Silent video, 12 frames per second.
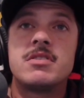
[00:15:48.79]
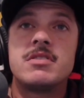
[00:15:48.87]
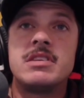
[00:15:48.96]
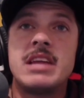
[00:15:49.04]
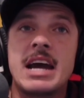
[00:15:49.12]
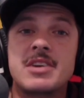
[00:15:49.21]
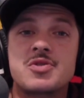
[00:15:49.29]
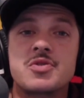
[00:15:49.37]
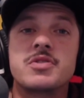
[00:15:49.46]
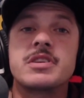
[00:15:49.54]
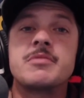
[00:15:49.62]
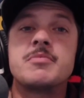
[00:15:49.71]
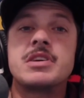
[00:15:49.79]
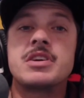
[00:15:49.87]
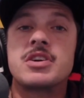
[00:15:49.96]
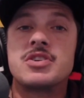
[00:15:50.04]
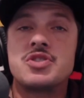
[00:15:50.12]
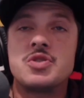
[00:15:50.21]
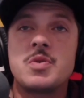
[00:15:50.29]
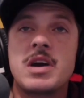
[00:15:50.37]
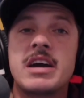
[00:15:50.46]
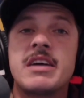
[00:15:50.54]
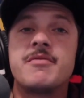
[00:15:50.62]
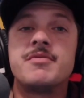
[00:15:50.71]
naturally because you
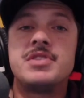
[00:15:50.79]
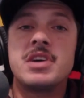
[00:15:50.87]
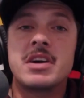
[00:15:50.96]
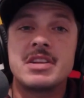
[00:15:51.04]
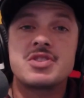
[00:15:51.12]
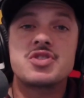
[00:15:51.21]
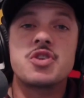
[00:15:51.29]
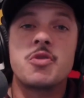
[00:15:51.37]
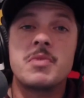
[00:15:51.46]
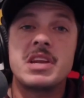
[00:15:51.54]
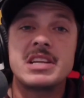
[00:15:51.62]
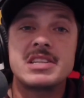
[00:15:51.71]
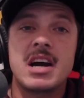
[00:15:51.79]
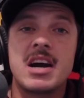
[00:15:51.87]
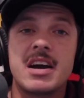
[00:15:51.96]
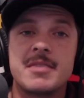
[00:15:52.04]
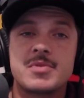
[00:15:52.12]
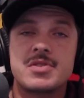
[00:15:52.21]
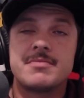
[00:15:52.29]
have done it so many times.